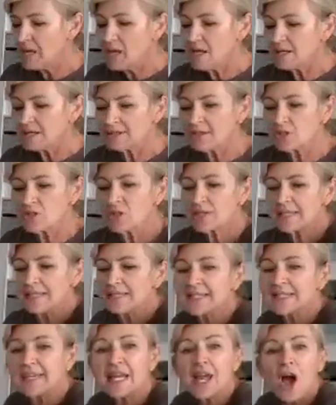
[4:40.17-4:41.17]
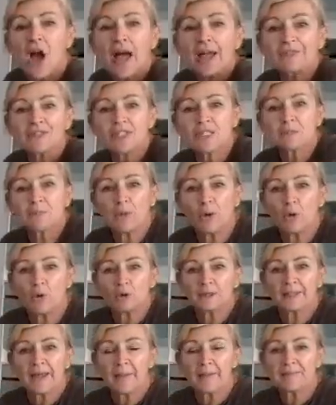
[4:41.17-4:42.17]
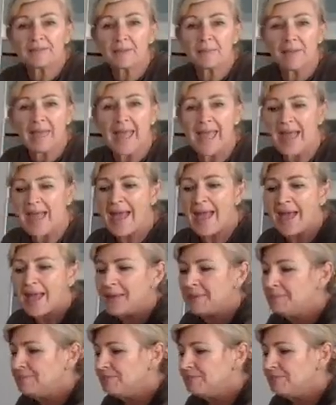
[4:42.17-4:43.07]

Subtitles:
So you can see I've just pulled up the pan.